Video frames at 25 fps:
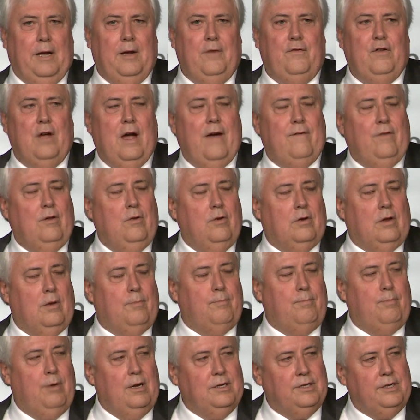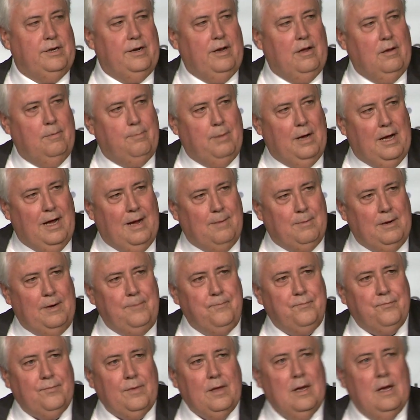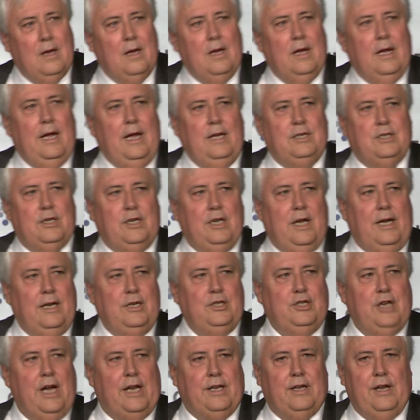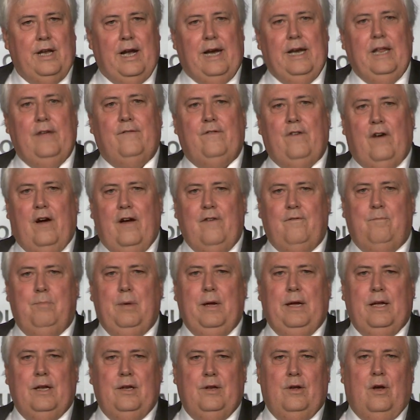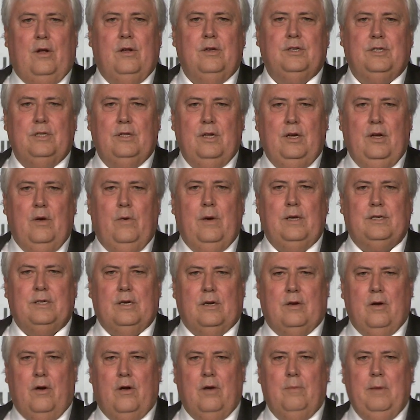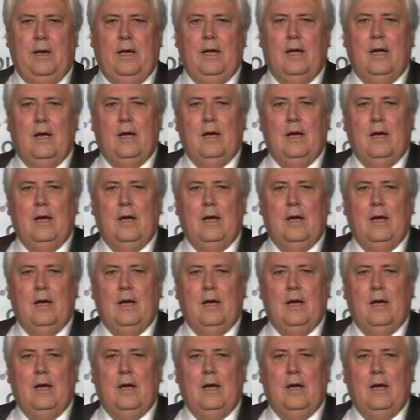If you have a look at President Obama, he's injected $85 billion in the US economy